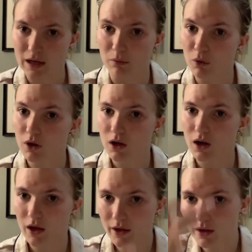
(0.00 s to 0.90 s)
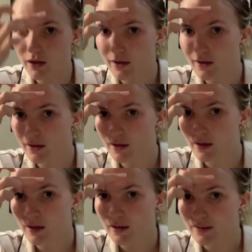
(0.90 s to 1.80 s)
And I'm not gonna lie,
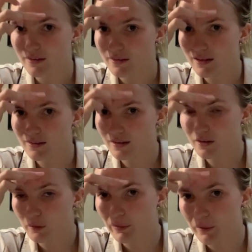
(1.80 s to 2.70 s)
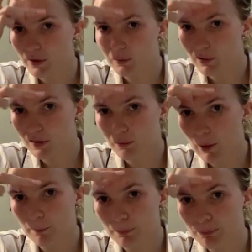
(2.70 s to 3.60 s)
stings a little bit when you put them on.